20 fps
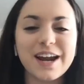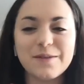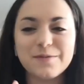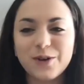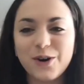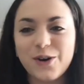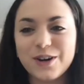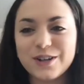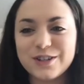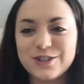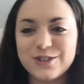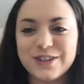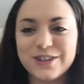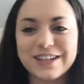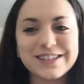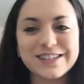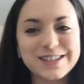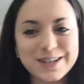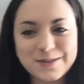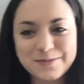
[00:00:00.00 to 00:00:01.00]
I'm going to.
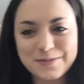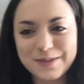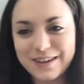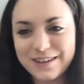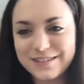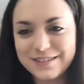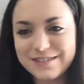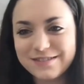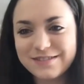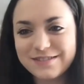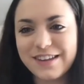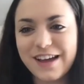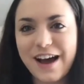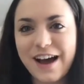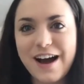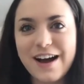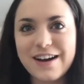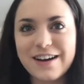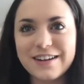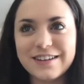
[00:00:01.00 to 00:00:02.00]
That's going to be
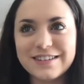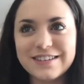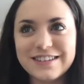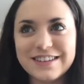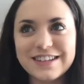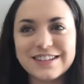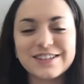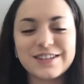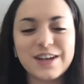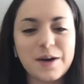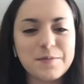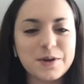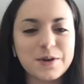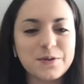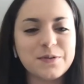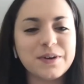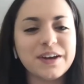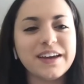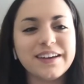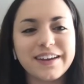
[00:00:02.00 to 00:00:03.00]
this
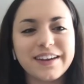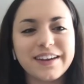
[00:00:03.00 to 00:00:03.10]
coming week.